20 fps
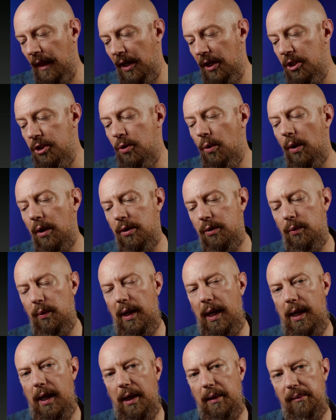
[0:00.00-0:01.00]
you are
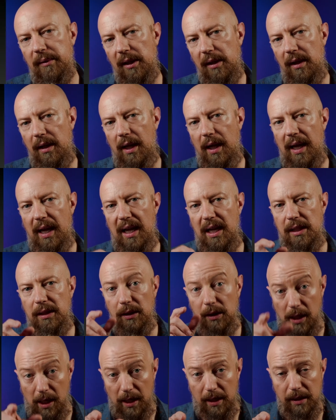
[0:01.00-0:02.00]
creating a
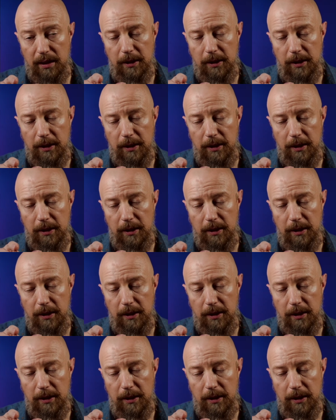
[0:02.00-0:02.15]
LUT